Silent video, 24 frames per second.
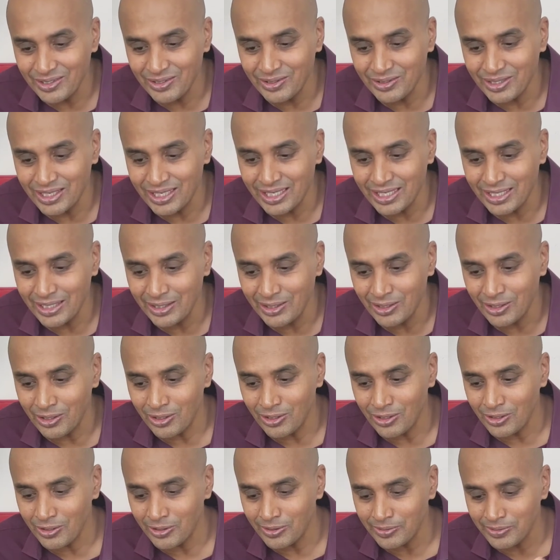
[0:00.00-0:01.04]
Okay,
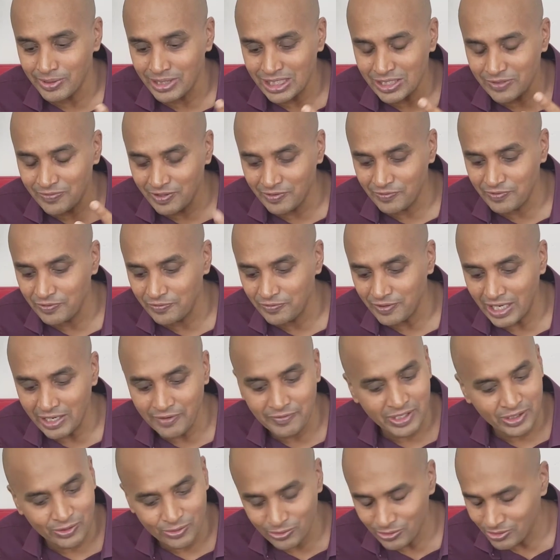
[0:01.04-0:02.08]
or this 55,
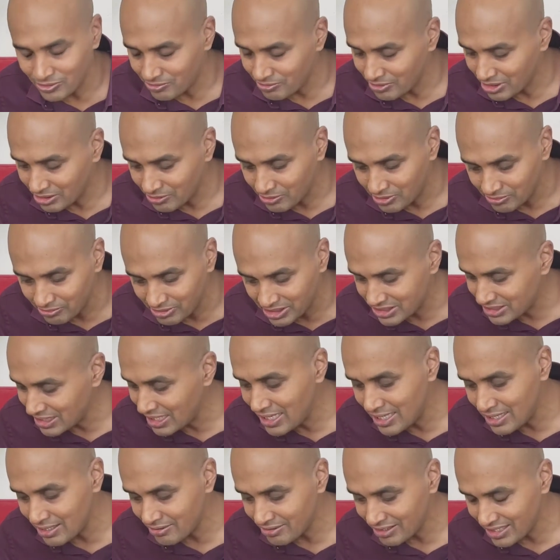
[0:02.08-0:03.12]
he could
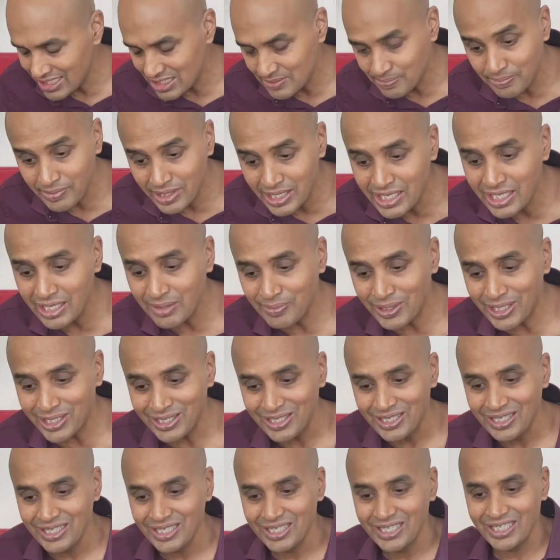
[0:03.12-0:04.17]
retire, he has money, but
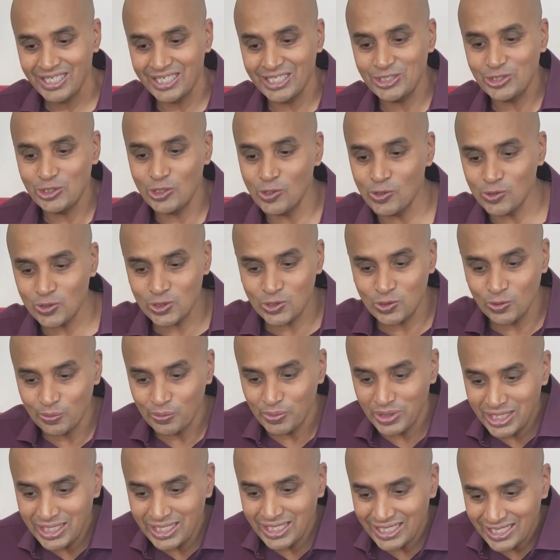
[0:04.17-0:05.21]
he chose to
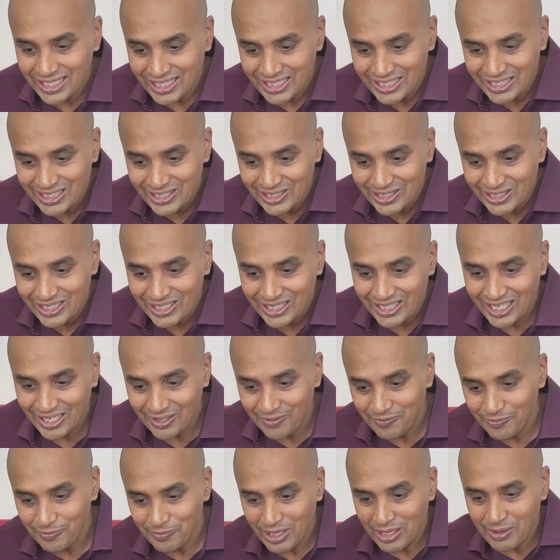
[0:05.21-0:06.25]
be in it,
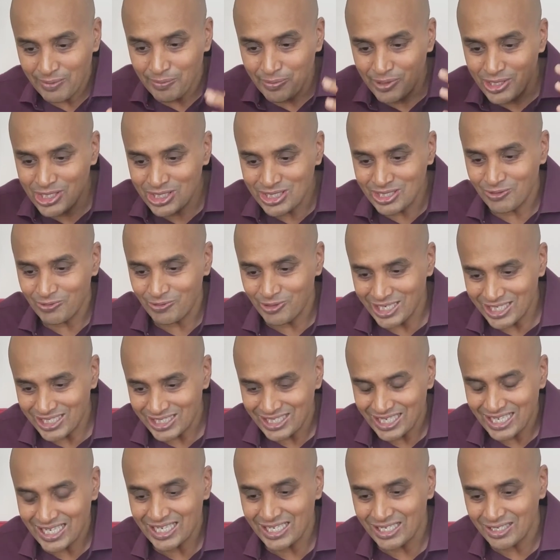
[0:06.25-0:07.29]
embrace the
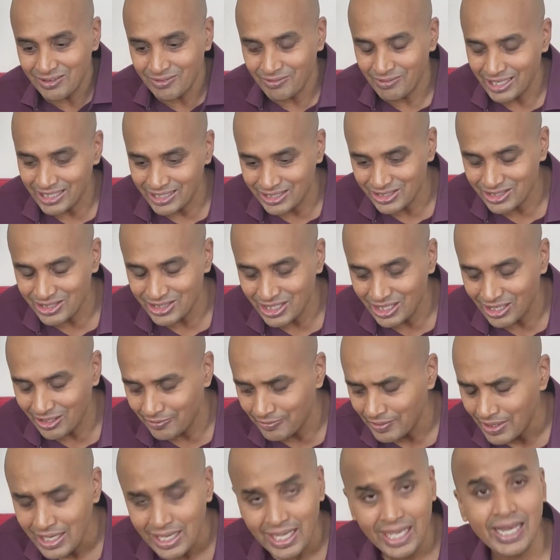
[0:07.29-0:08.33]
risk and rather serve.
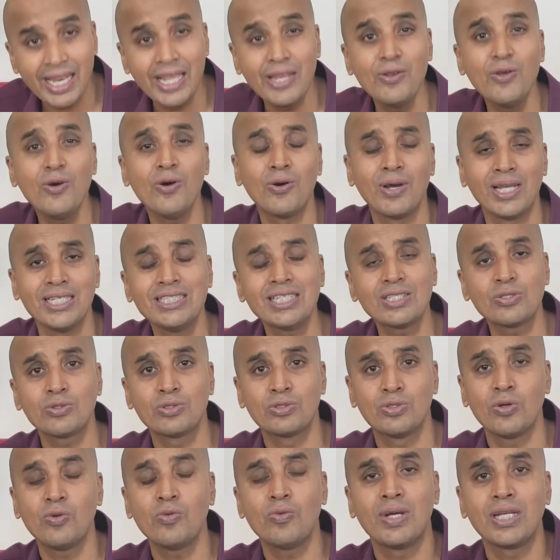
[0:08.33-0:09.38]
And I know I just
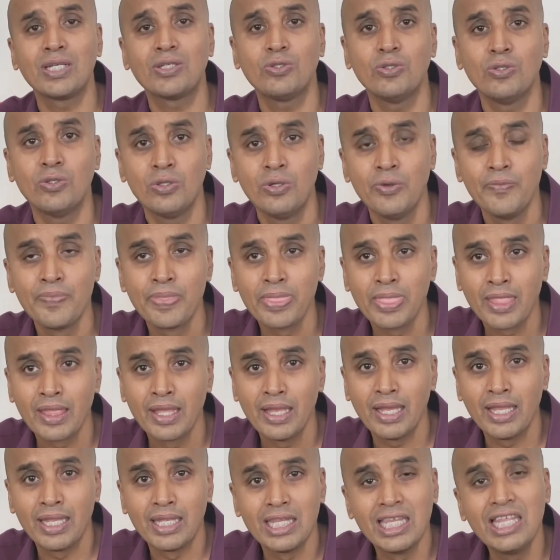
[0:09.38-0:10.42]
don't want to
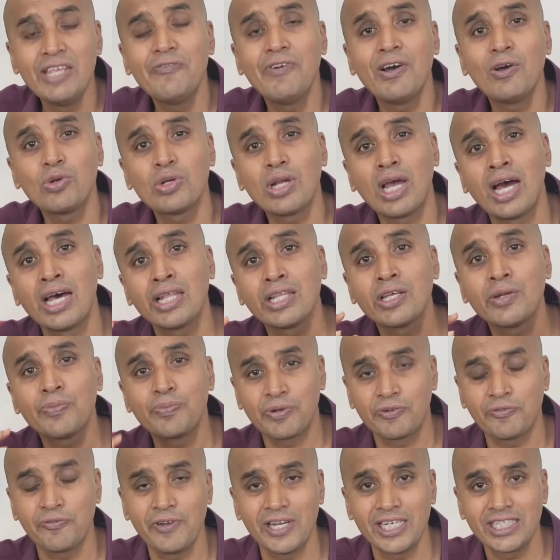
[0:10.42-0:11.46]
leave out other
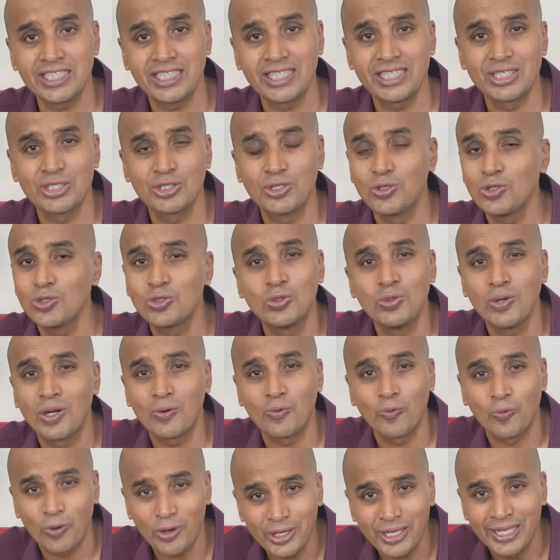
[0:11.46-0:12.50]
professions, those who are
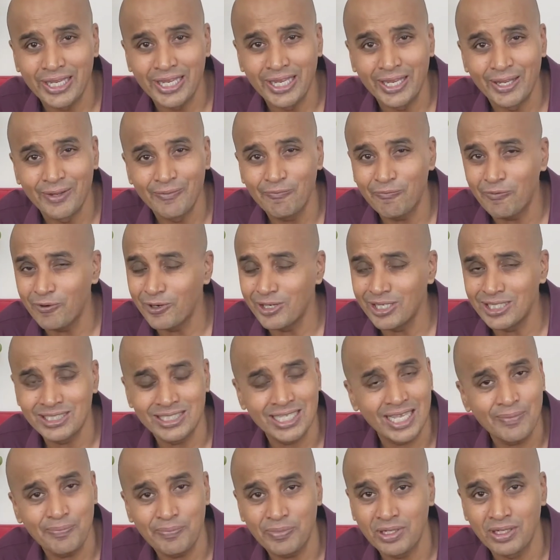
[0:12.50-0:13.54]
working, for
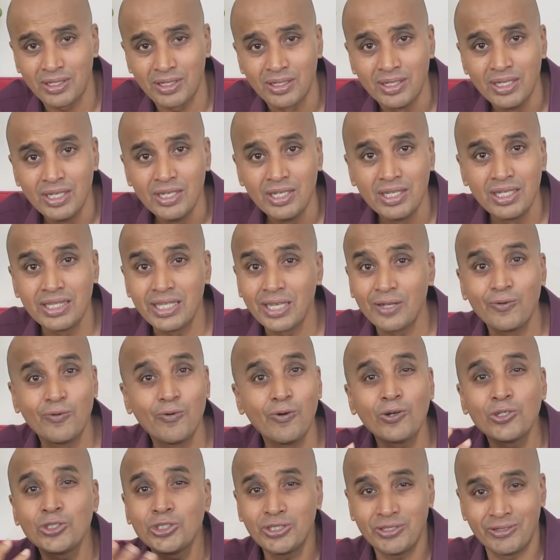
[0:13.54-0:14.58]
example, the
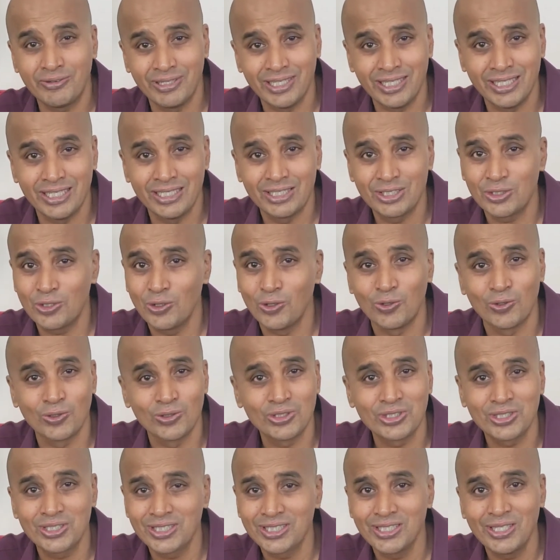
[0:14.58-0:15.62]
grocery
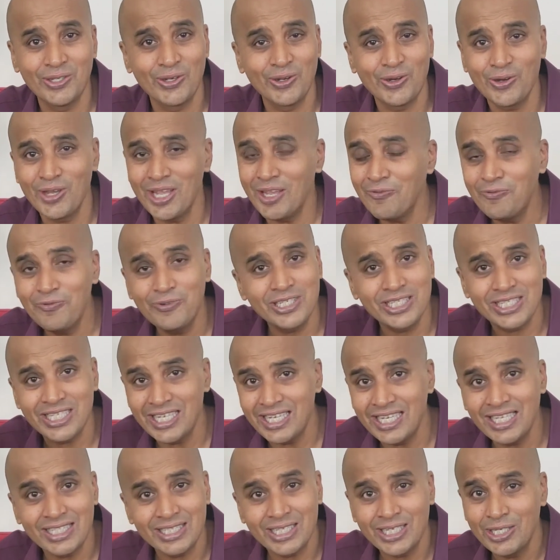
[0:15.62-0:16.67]
stores. Every
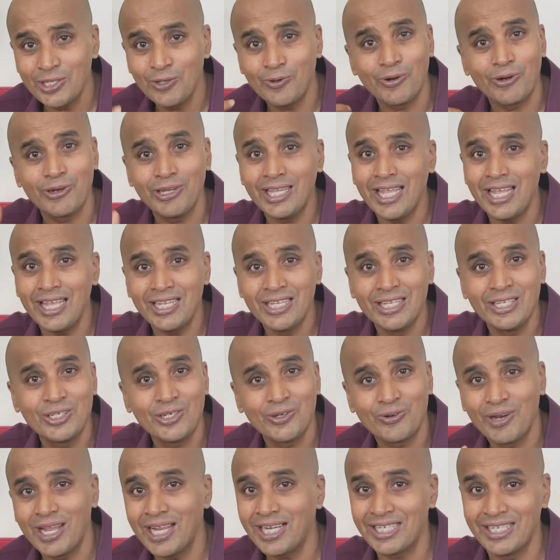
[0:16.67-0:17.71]
single day you're
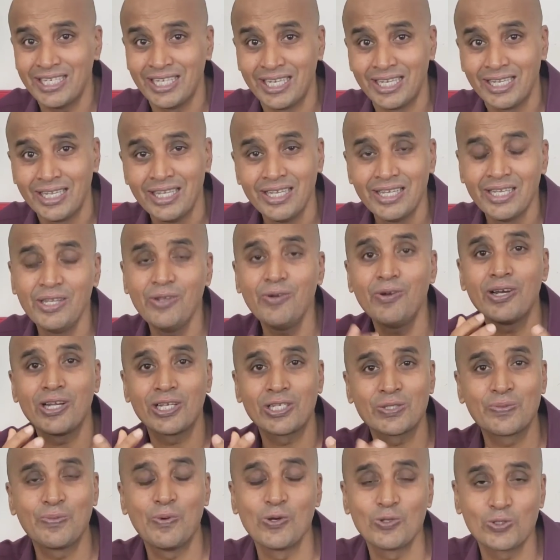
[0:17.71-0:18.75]
interacting, you are
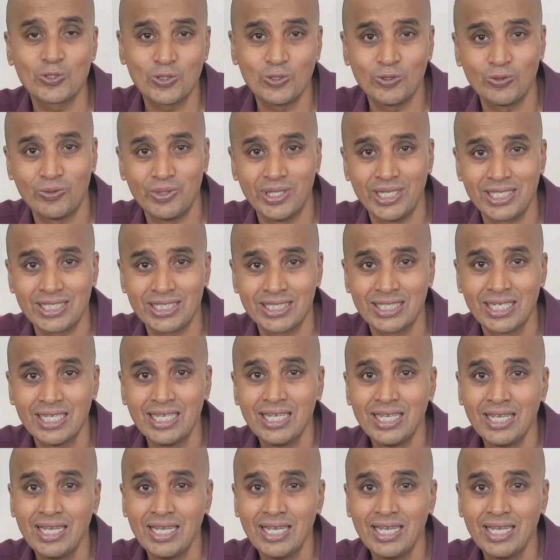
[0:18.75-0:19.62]
exposed to risk.